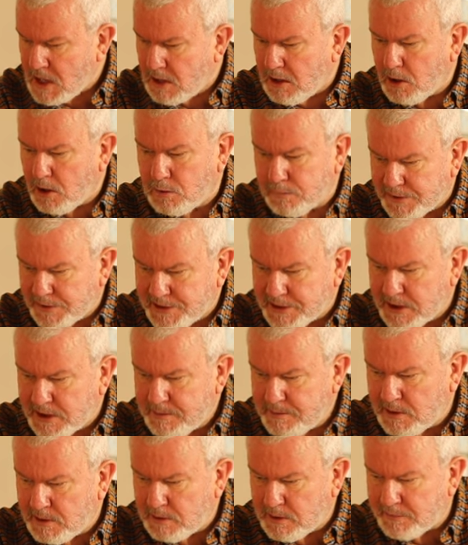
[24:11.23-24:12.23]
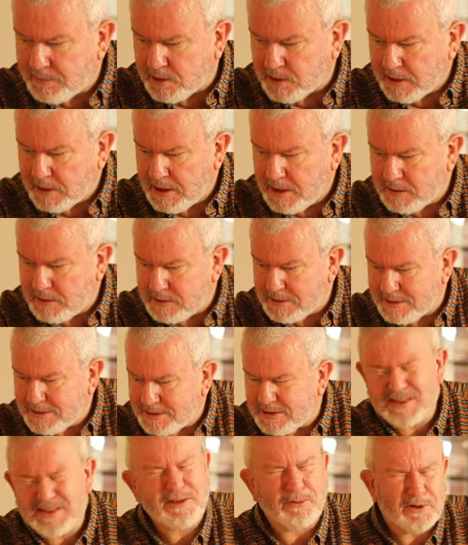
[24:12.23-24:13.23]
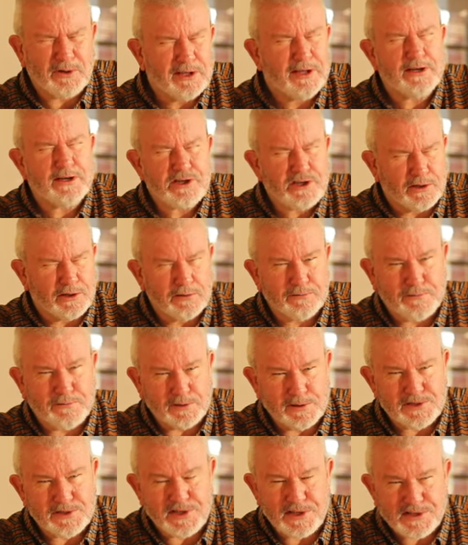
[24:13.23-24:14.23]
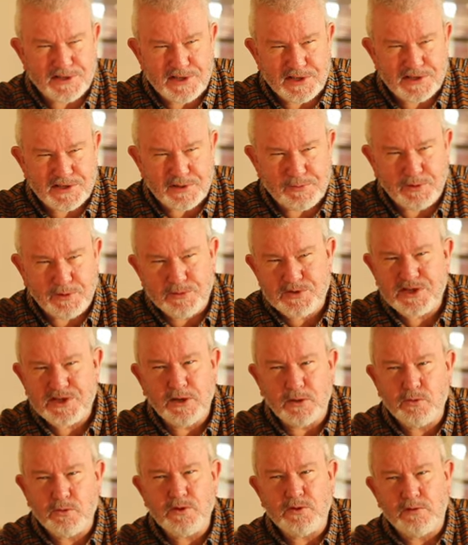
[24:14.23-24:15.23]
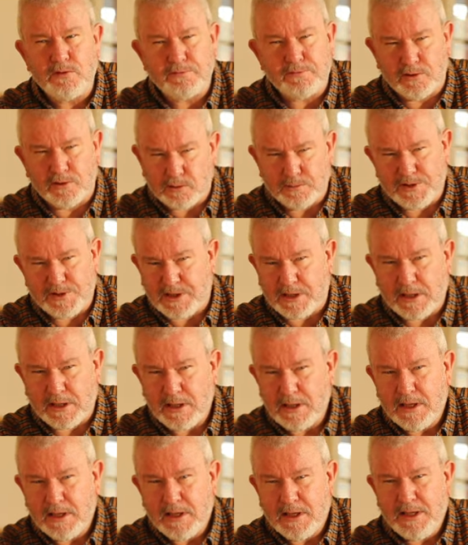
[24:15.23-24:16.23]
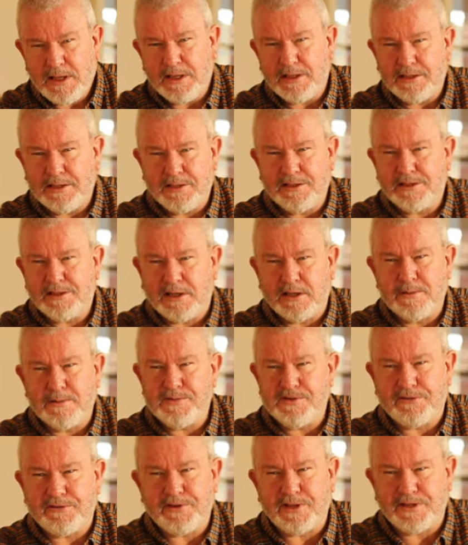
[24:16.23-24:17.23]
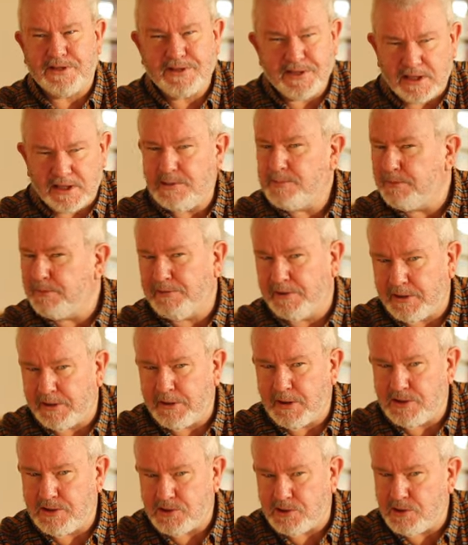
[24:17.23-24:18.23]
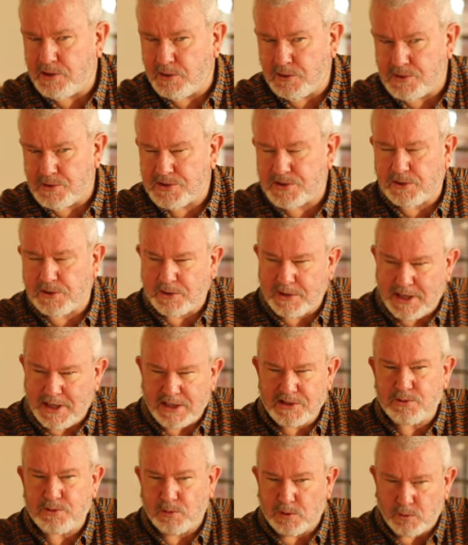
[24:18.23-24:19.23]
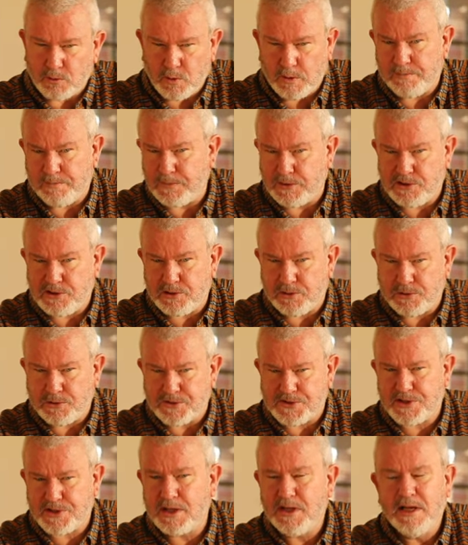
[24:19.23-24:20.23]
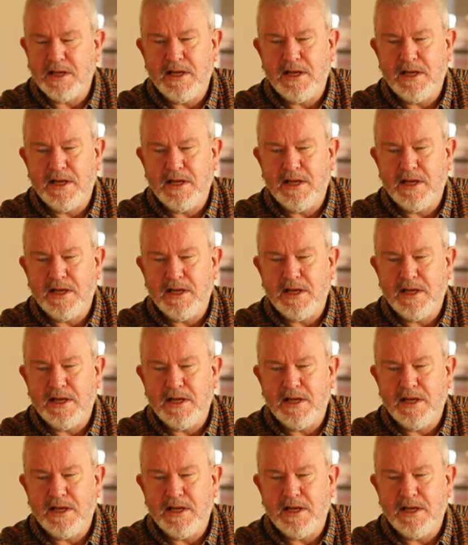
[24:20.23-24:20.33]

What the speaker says: Over time, however, there were a lot of shortfalls in the system. There was no uniformity in terms of the type of fire engine used or the actual equipment used,